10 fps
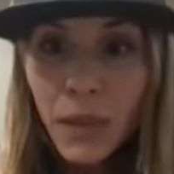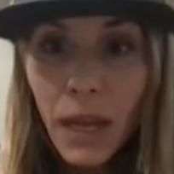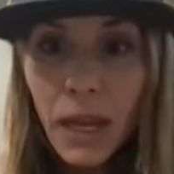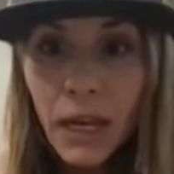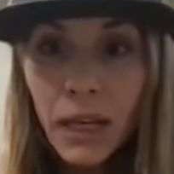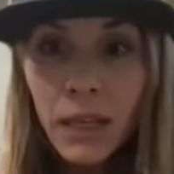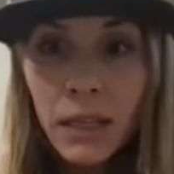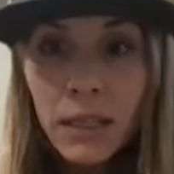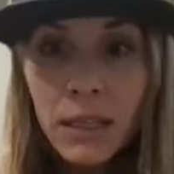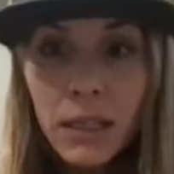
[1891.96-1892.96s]

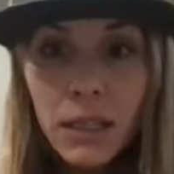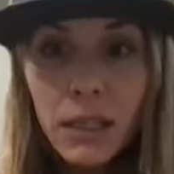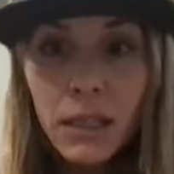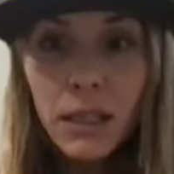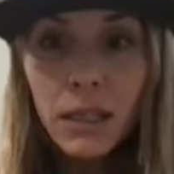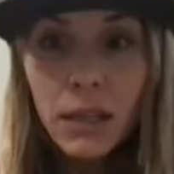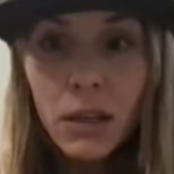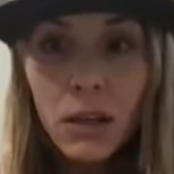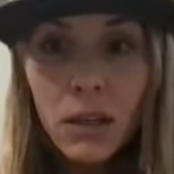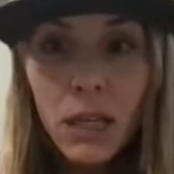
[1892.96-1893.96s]
And
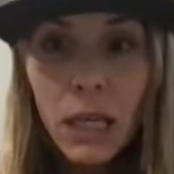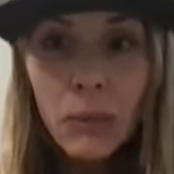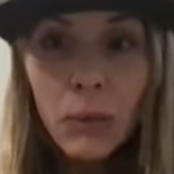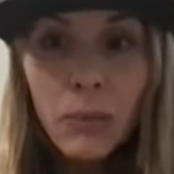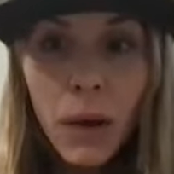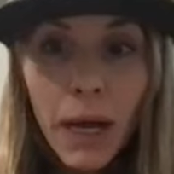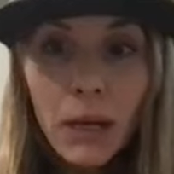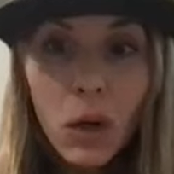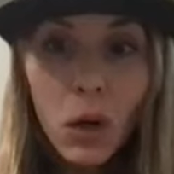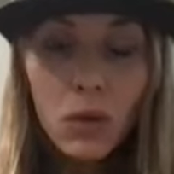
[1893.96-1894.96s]
keep in
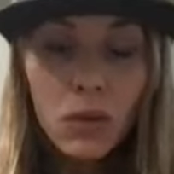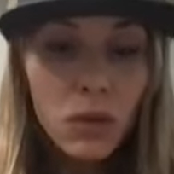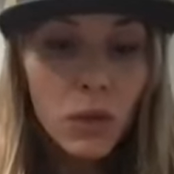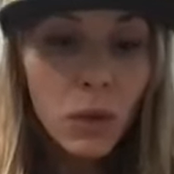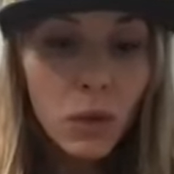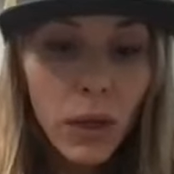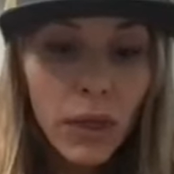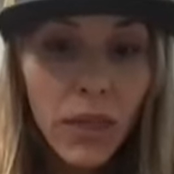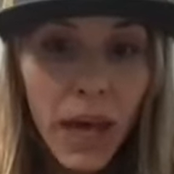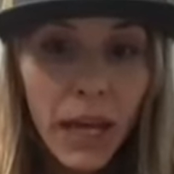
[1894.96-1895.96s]
mind also
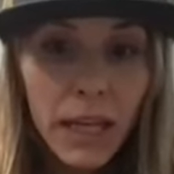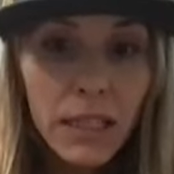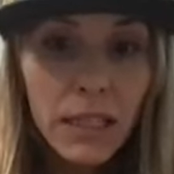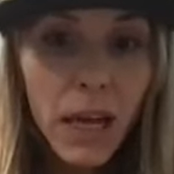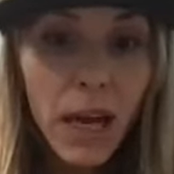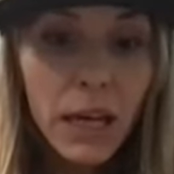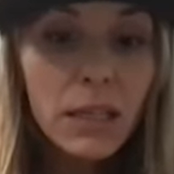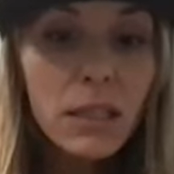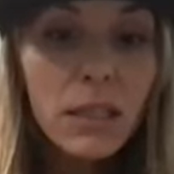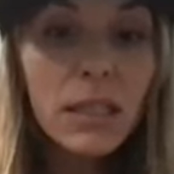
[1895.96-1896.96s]
that
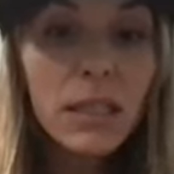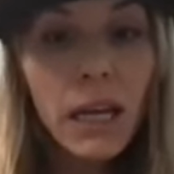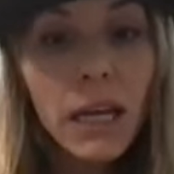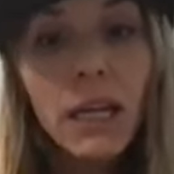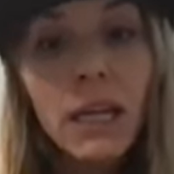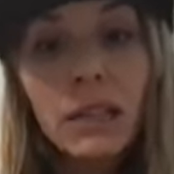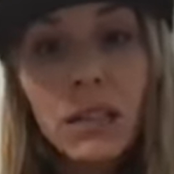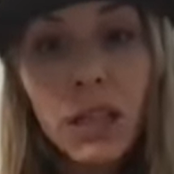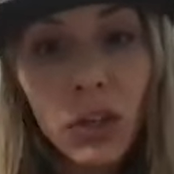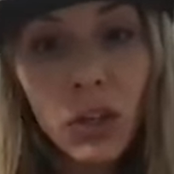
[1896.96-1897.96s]
as the day
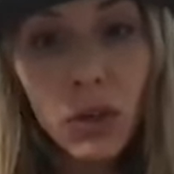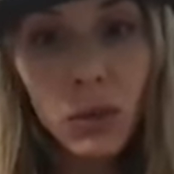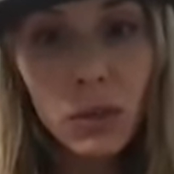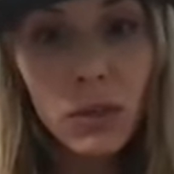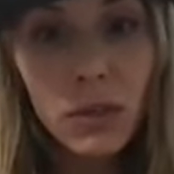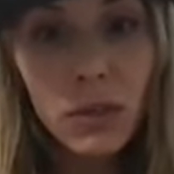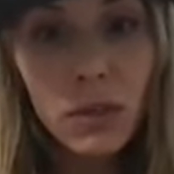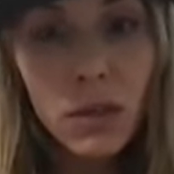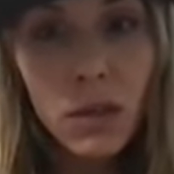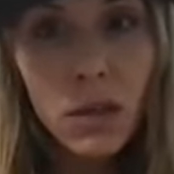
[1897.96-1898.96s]
continues,
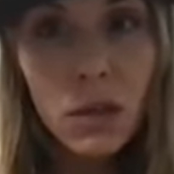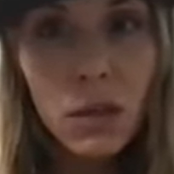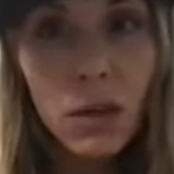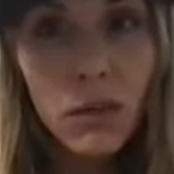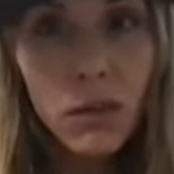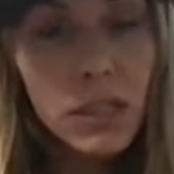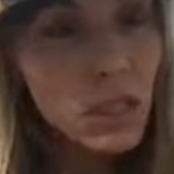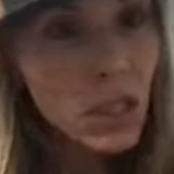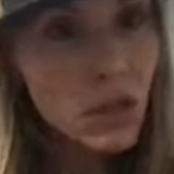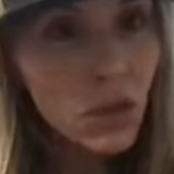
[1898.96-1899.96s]
obviously
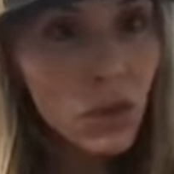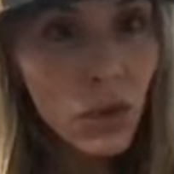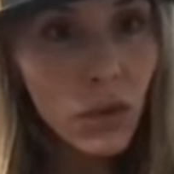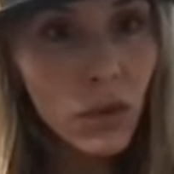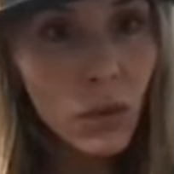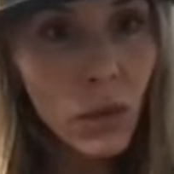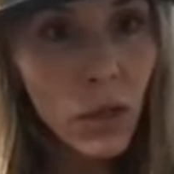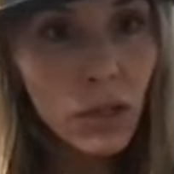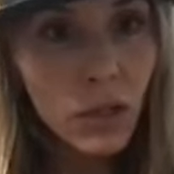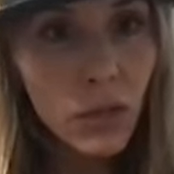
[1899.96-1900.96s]
days are short in the
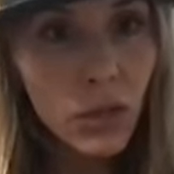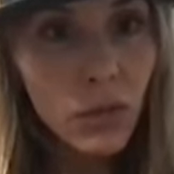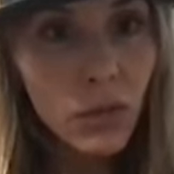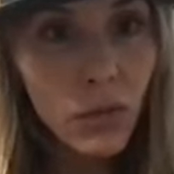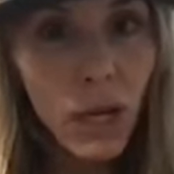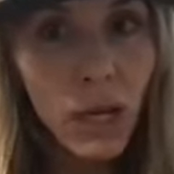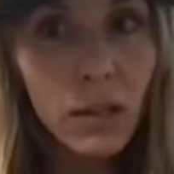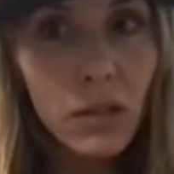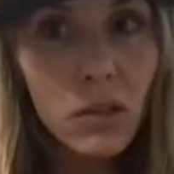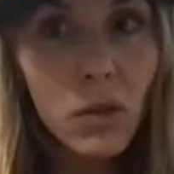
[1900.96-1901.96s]
winter,
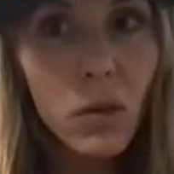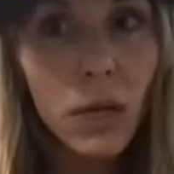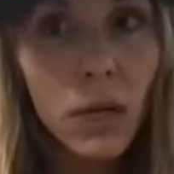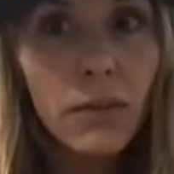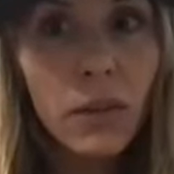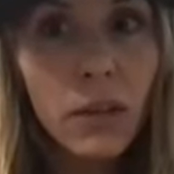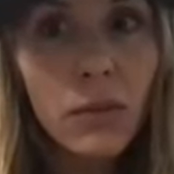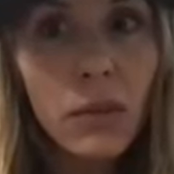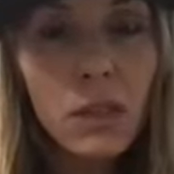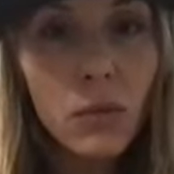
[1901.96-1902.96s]
right? So even
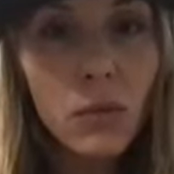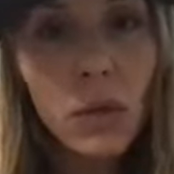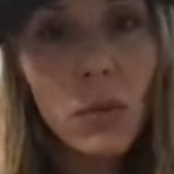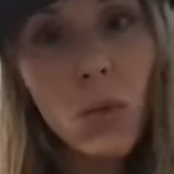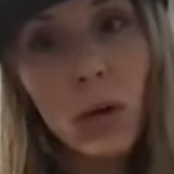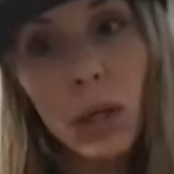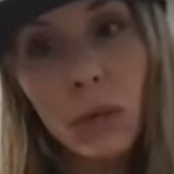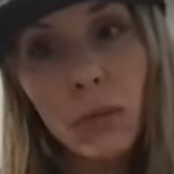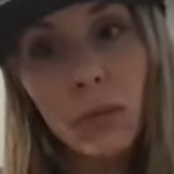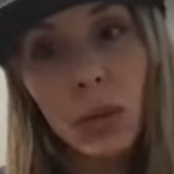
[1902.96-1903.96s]
if it's a really
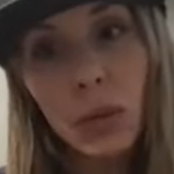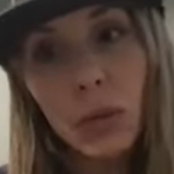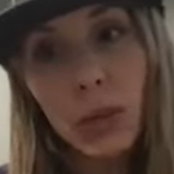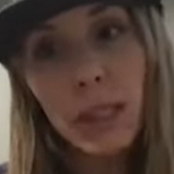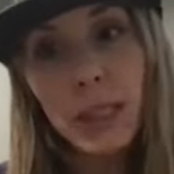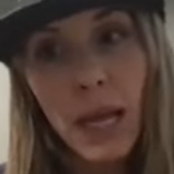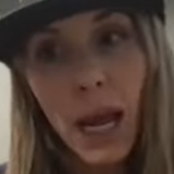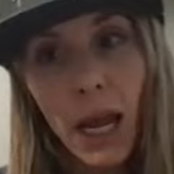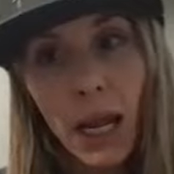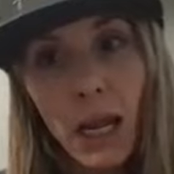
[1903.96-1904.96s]
warm bluebird
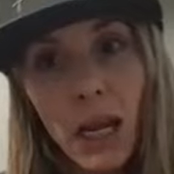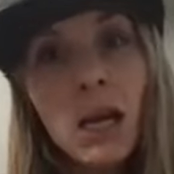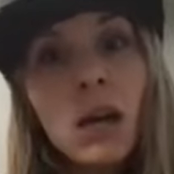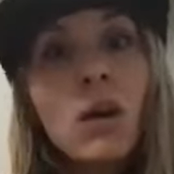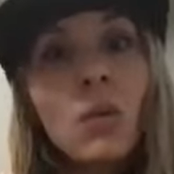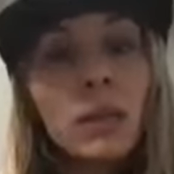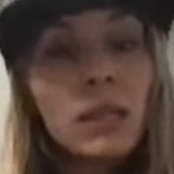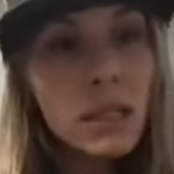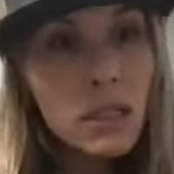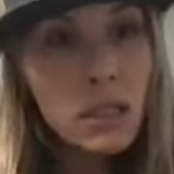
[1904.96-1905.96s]
day, once
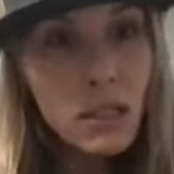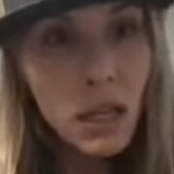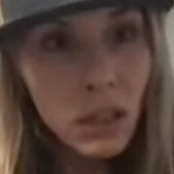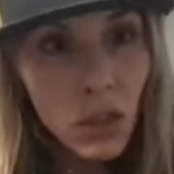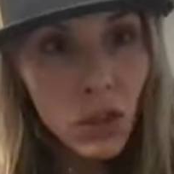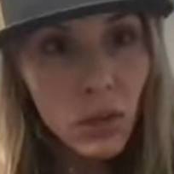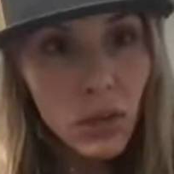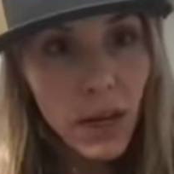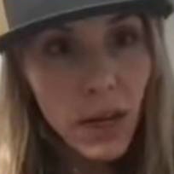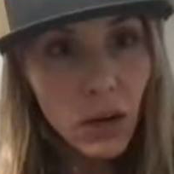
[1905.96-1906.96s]
that sun goes
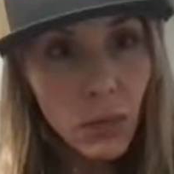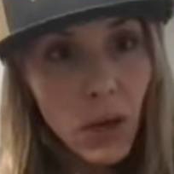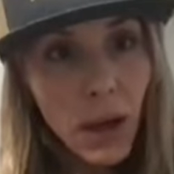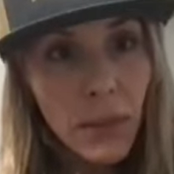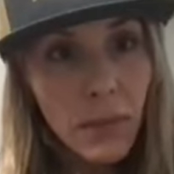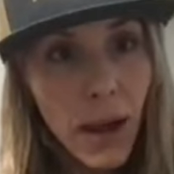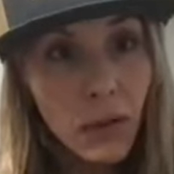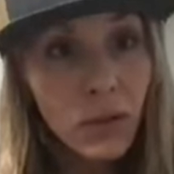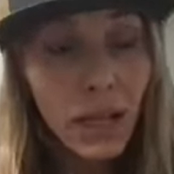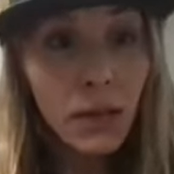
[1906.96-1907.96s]
down beyond the
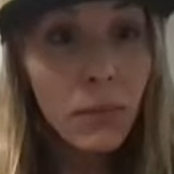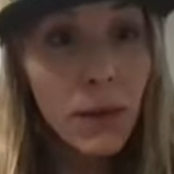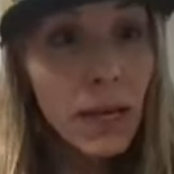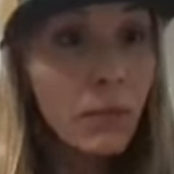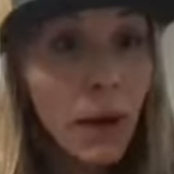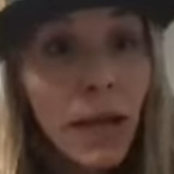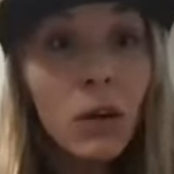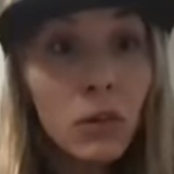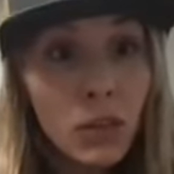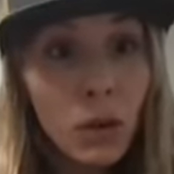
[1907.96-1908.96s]
mountain, and it might
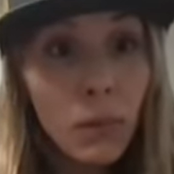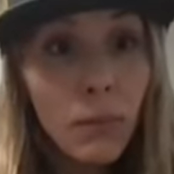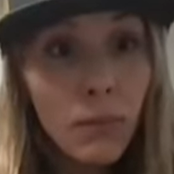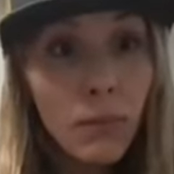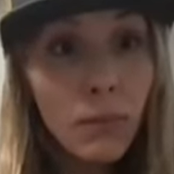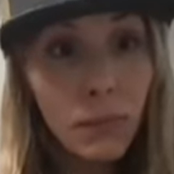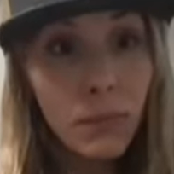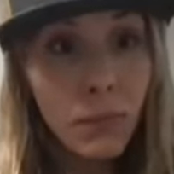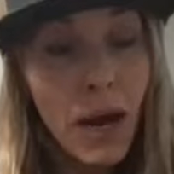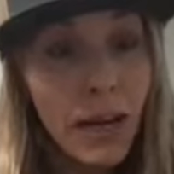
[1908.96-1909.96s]
go down
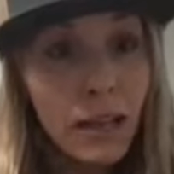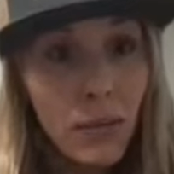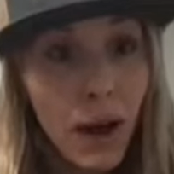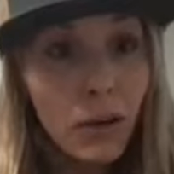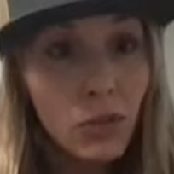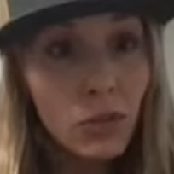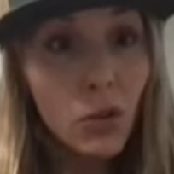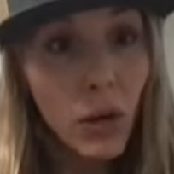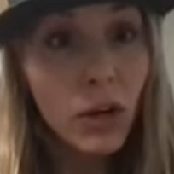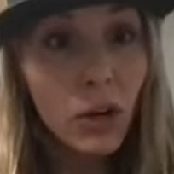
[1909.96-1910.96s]
behind the mountain
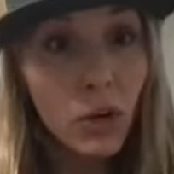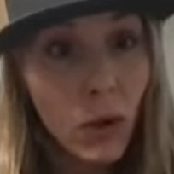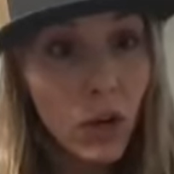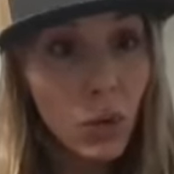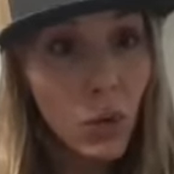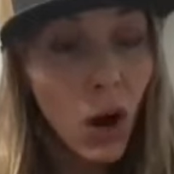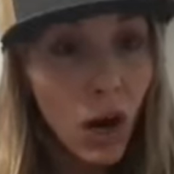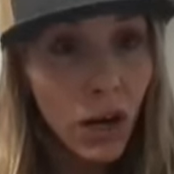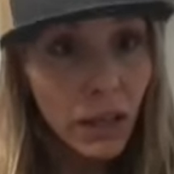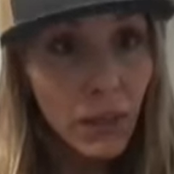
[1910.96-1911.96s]
quicker where you
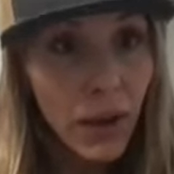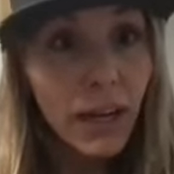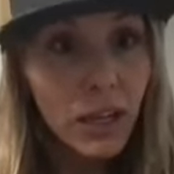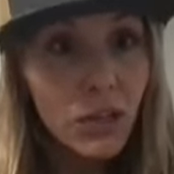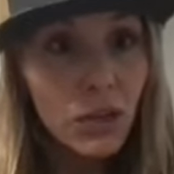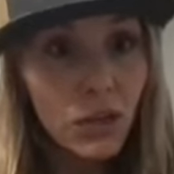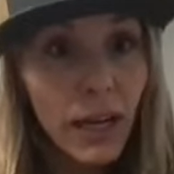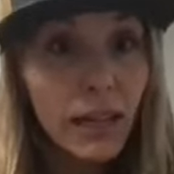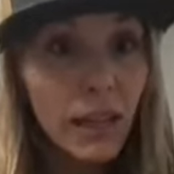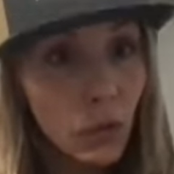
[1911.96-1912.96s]
are in the backcountry,
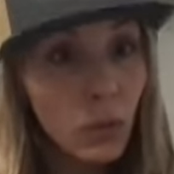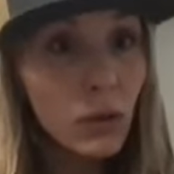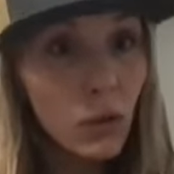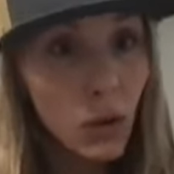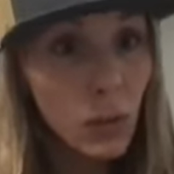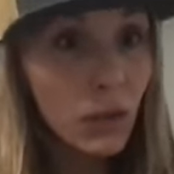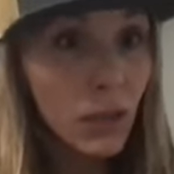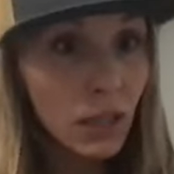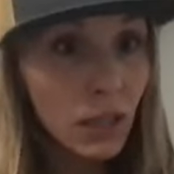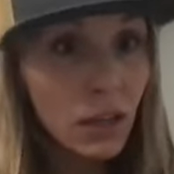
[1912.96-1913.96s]
right? Than it would
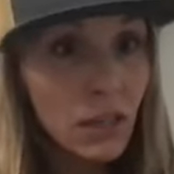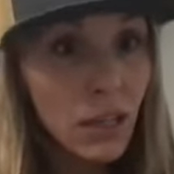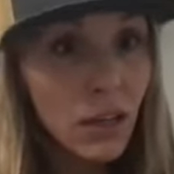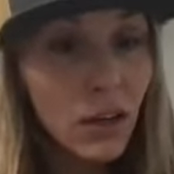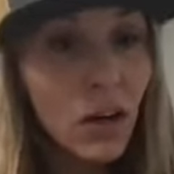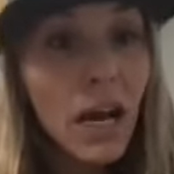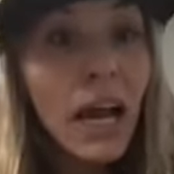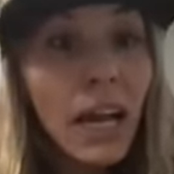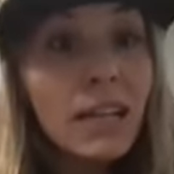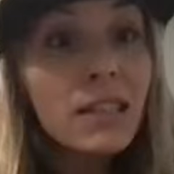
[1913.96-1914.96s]
normally on the ski hill,
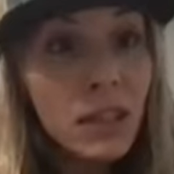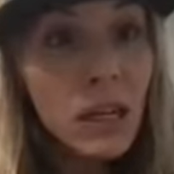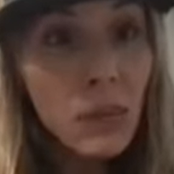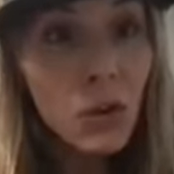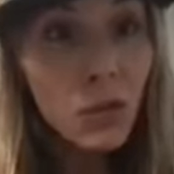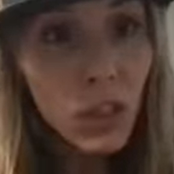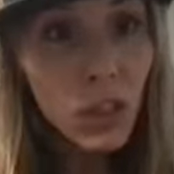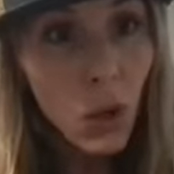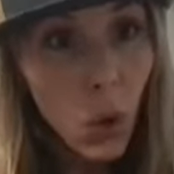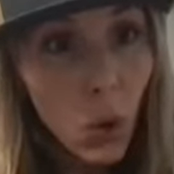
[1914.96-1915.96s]
it's going to be
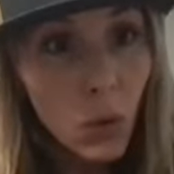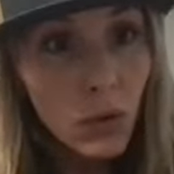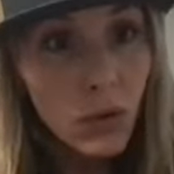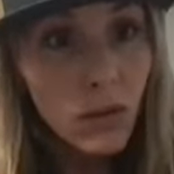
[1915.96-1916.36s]
really cold.